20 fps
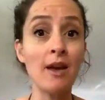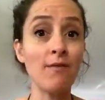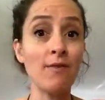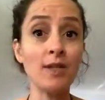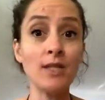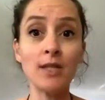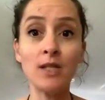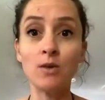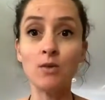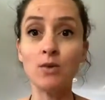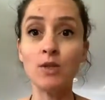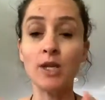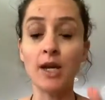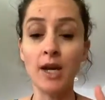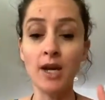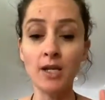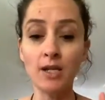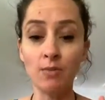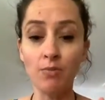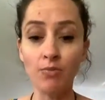every single
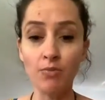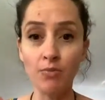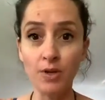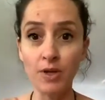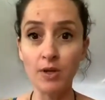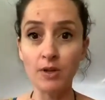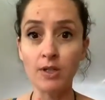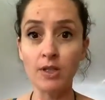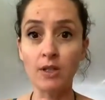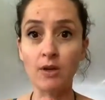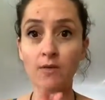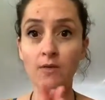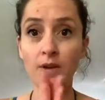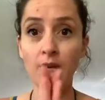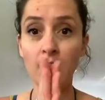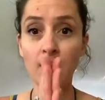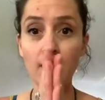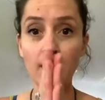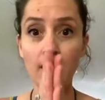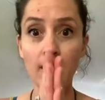day to bring yourself
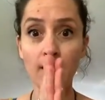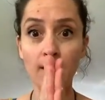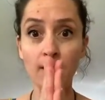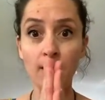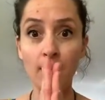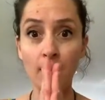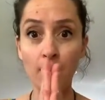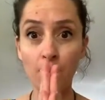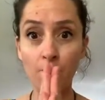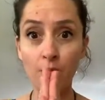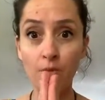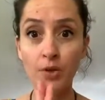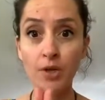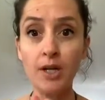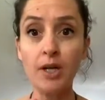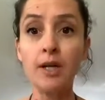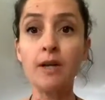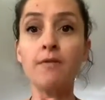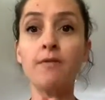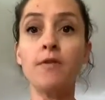in and like
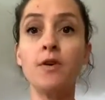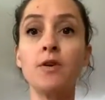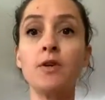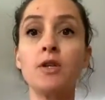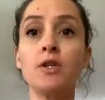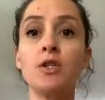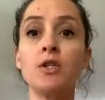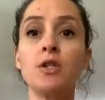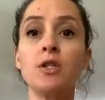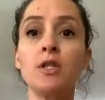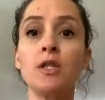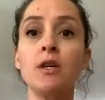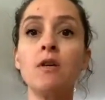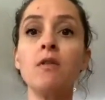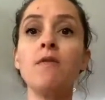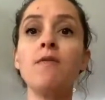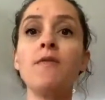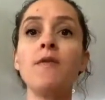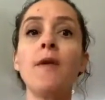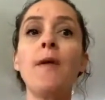really focus
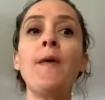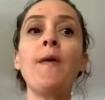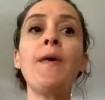yourself.